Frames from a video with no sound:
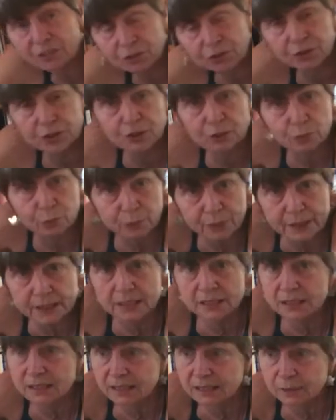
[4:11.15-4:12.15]
until you're
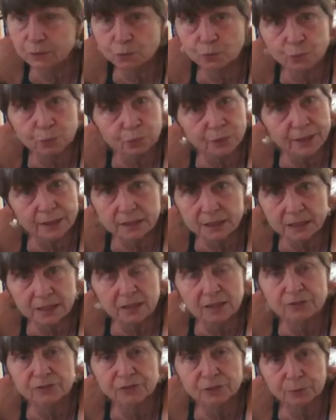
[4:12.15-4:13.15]
really, really
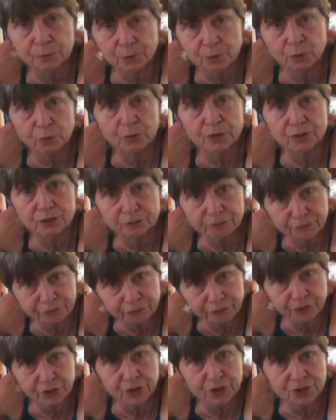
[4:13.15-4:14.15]
comfortable with the
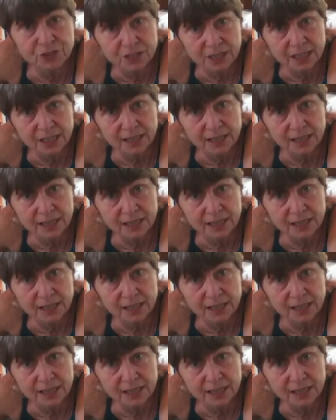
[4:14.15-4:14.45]
first